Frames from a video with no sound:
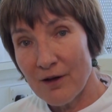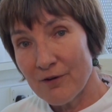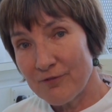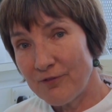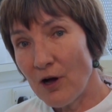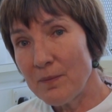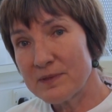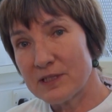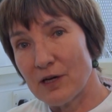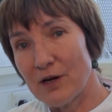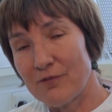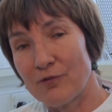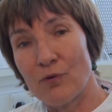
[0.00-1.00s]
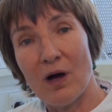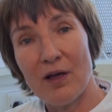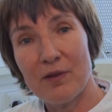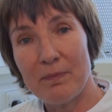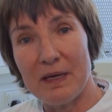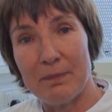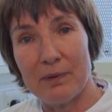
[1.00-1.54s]
Farm staff or other
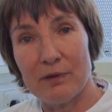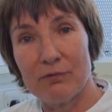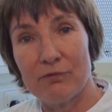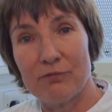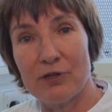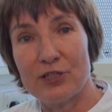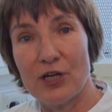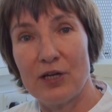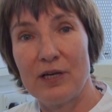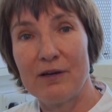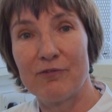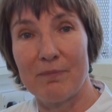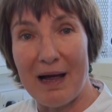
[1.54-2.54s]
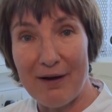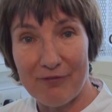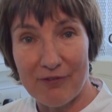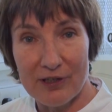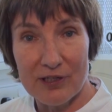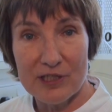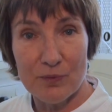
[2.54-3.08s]
people returning from
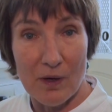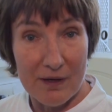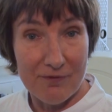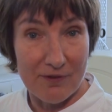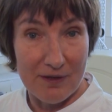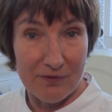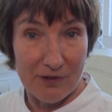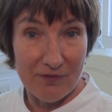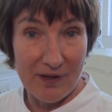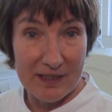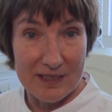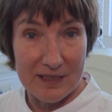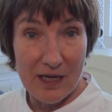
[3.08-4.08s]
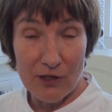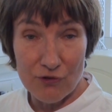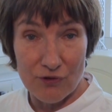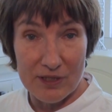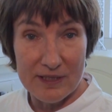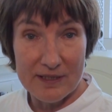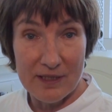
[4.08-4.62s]
African swine fever affected
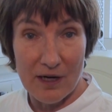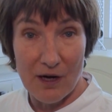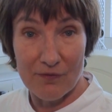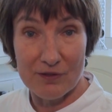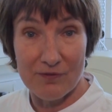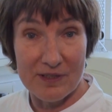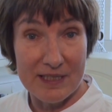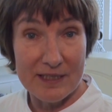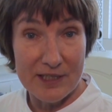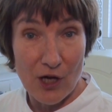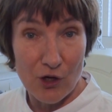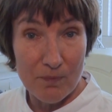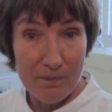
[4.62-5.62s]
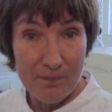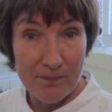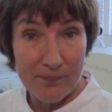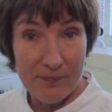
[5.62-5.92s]
countries after visits home,